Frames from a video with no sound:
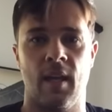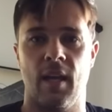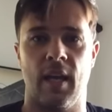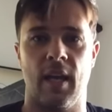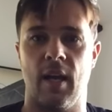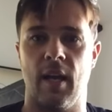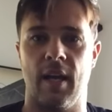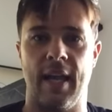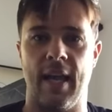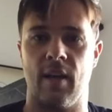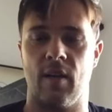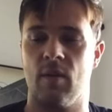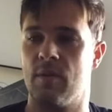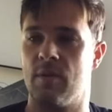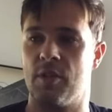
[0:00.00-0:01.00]
And I, again,
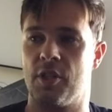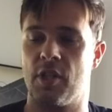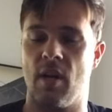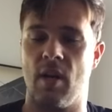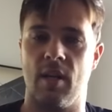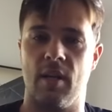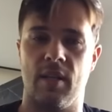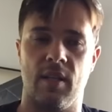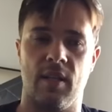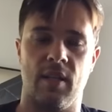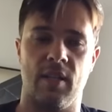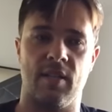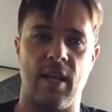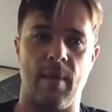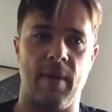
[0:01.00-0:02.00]
I go to Sean at,
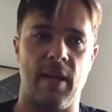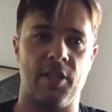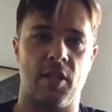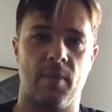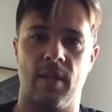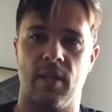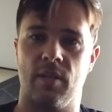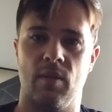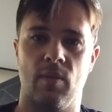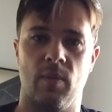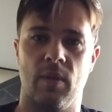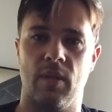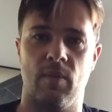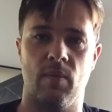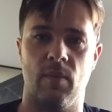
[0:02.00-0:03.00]
at Sam Ash. I'm like, dude,
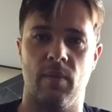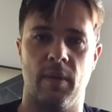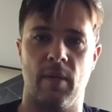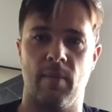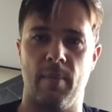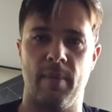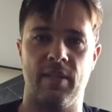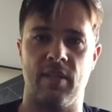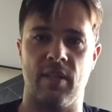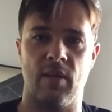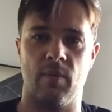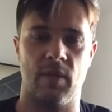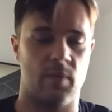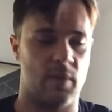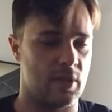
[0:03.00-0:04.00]
what what am I missing?
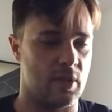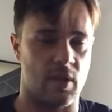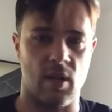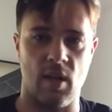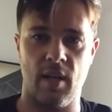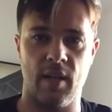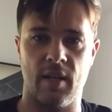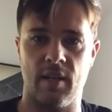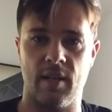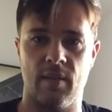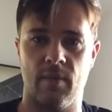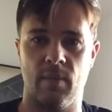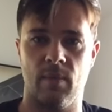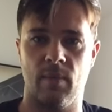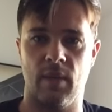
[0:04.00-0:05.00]
What, what's going on here?
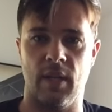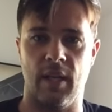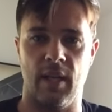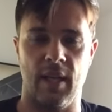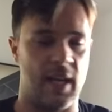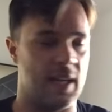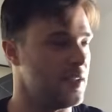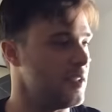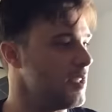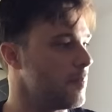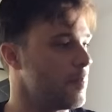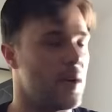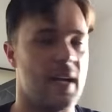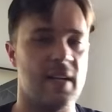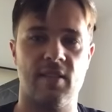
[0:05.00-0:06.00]
And and I see the
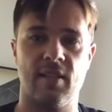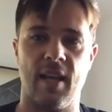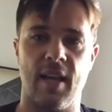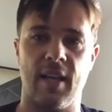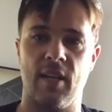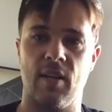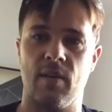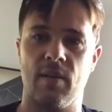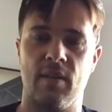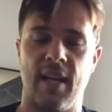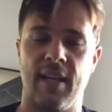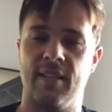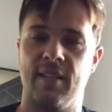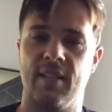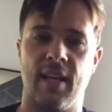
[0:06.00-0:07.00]
price tag, you know,
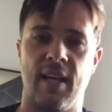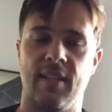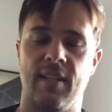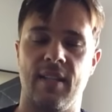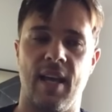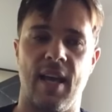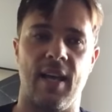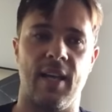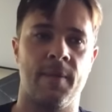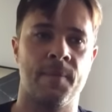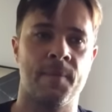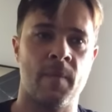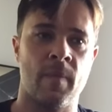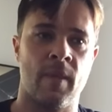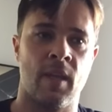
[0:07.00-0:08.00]
1999.
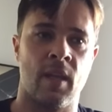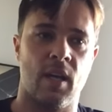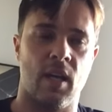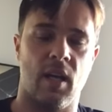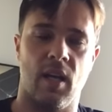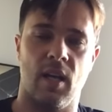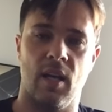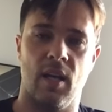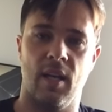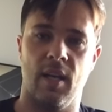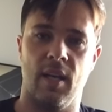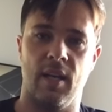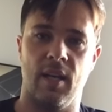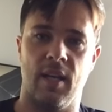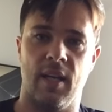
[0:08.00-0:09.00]
Uh,
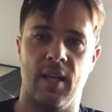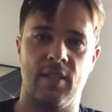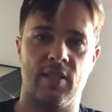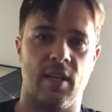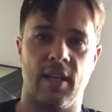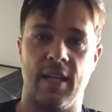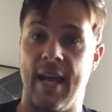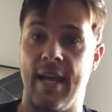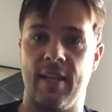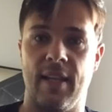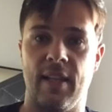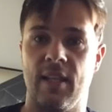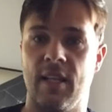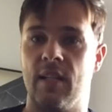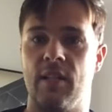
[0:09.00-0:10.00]
and and he's like, yeah, they
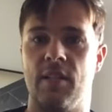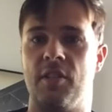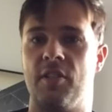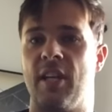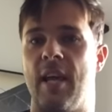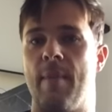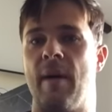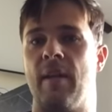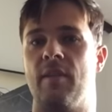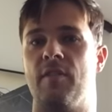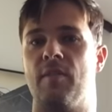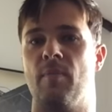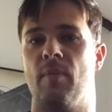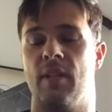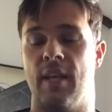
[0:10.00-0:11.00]
literally just came out
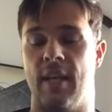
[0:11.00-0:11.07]
this.